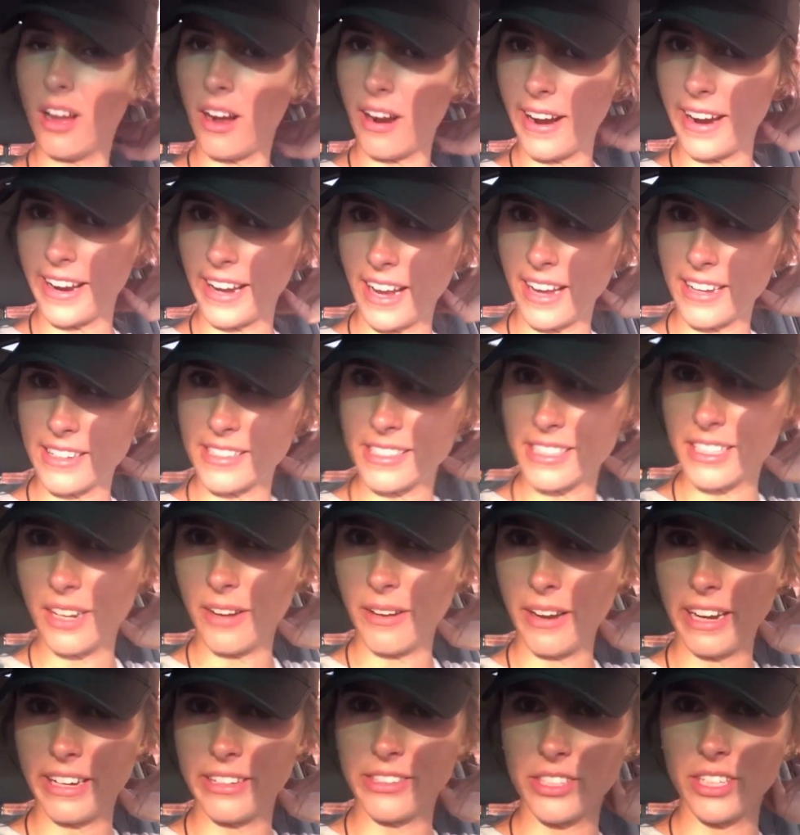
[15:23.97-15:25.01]
Alright guys, so
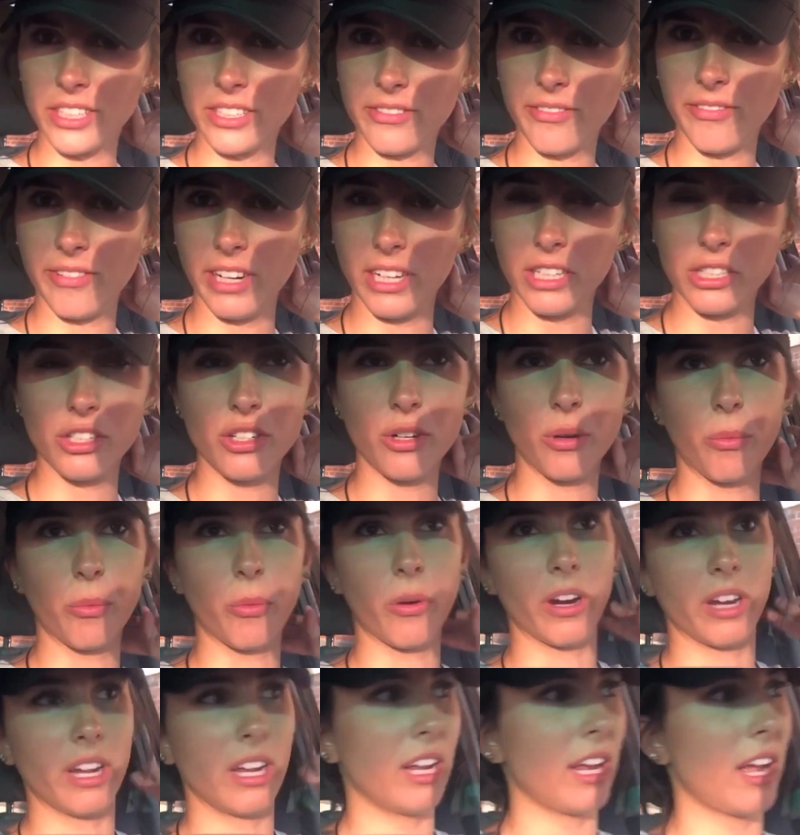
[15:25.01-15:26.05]
I just finished
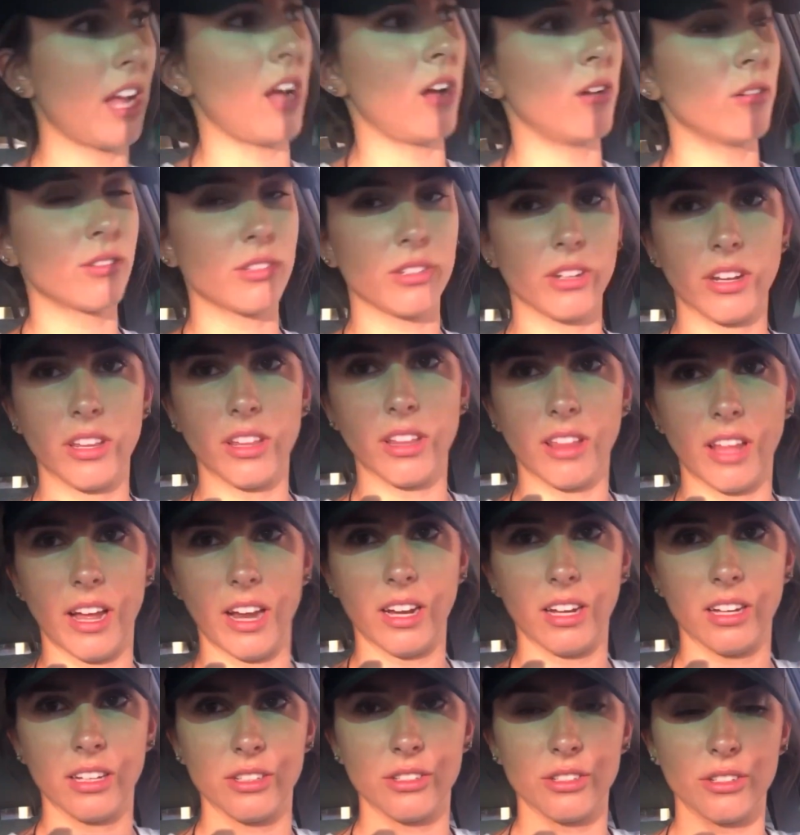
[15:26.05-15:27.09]
working out. Sorry the
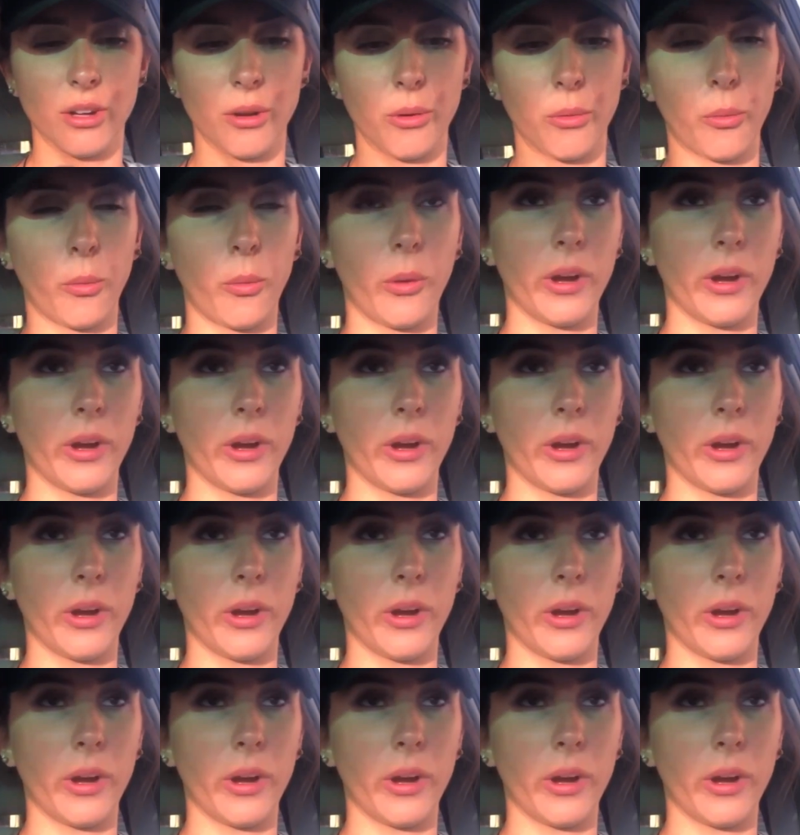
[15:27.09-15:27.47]
lighting is so